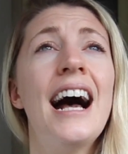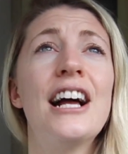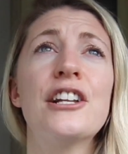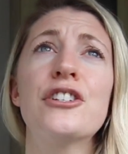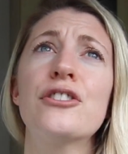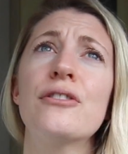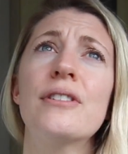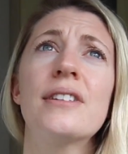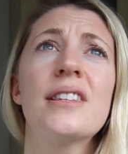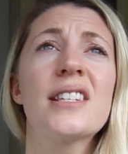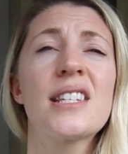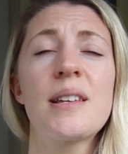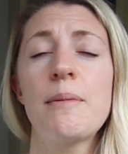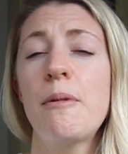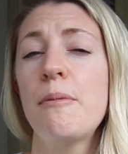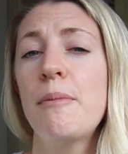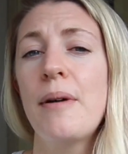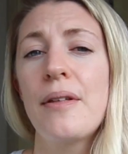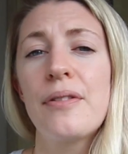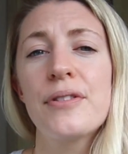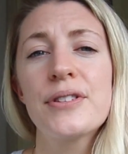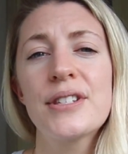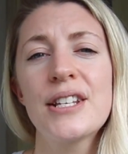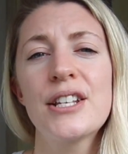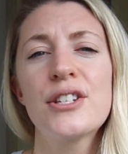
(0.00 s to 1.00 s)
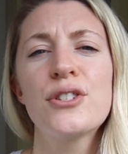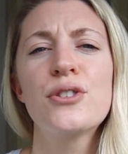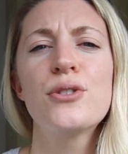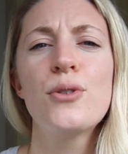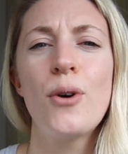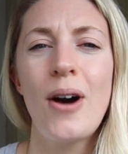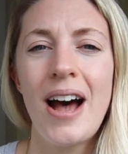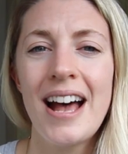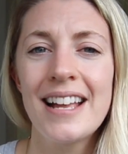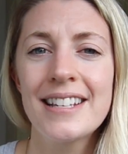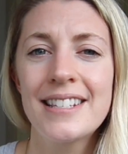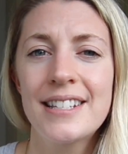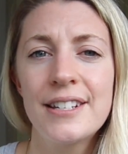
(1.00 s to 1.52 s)
and during the summer months it's
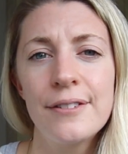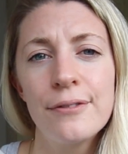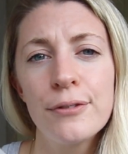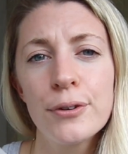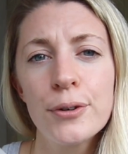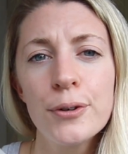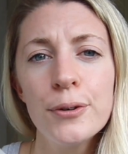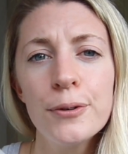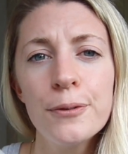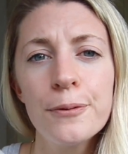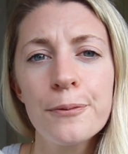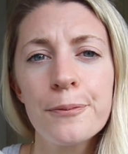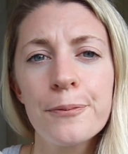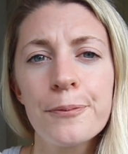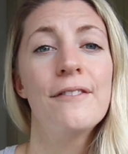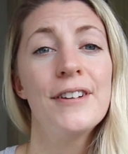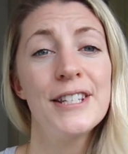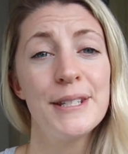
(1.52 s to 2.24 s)
not as difficult.